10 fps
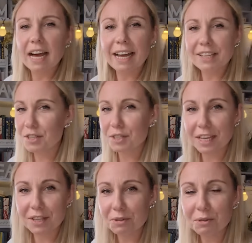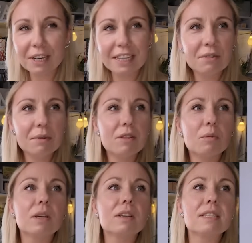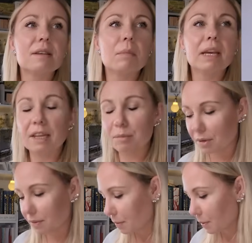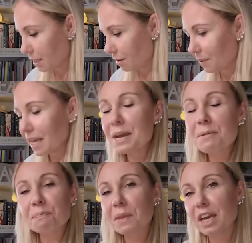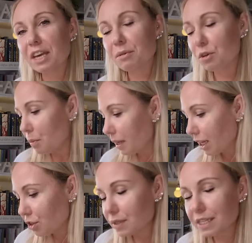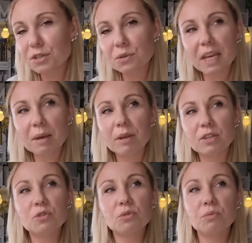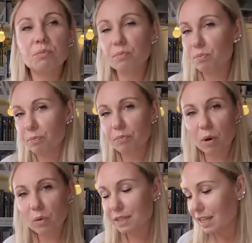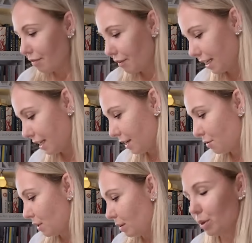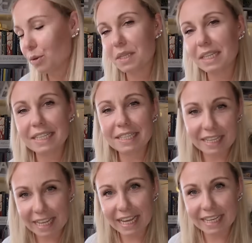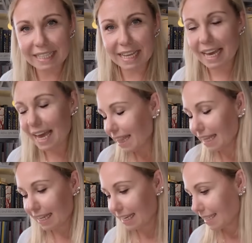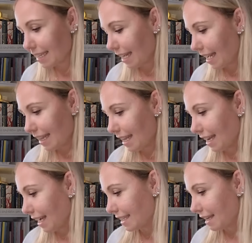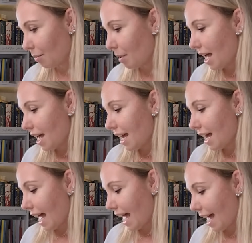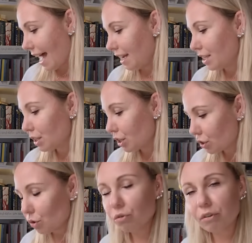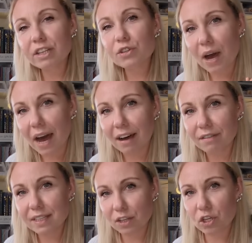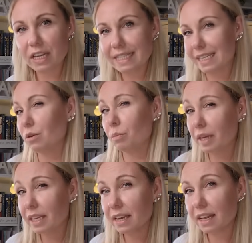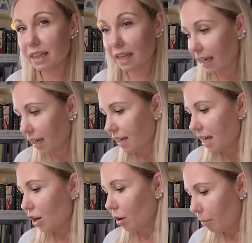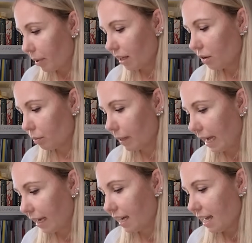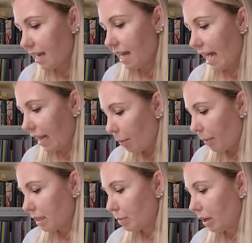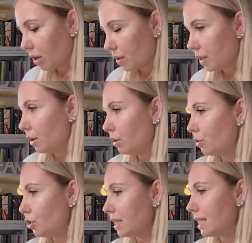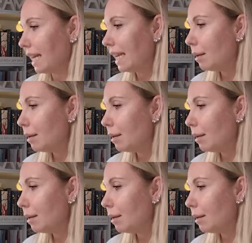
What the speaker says: I just had to look at the window because my neighbor was around. You may not use it today, but you most definitely will be using it the next day and the next day and the next time. And it's so great to have such encyclopedia-like, compendium-like elements, because you just not